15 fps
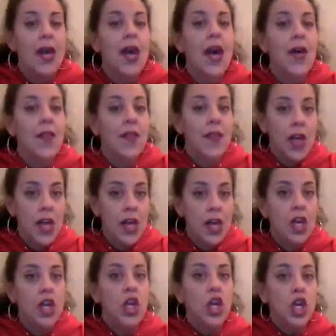and
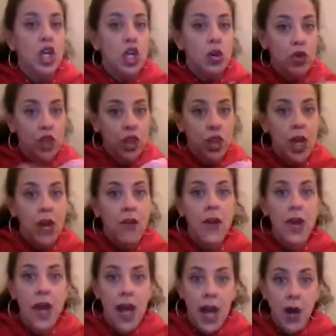then you share it
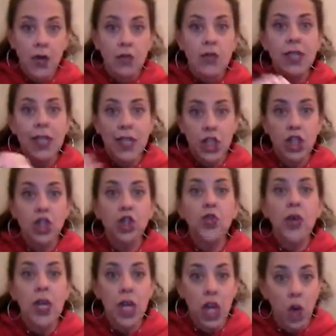out into
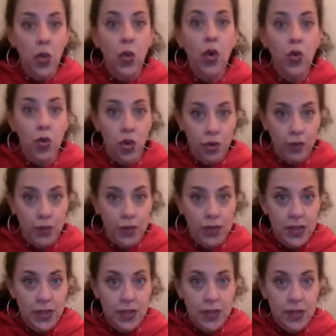equal
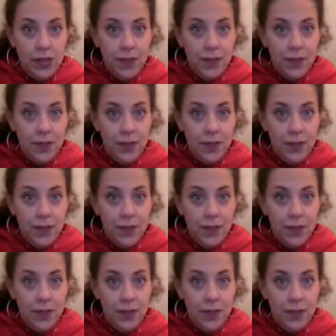groups.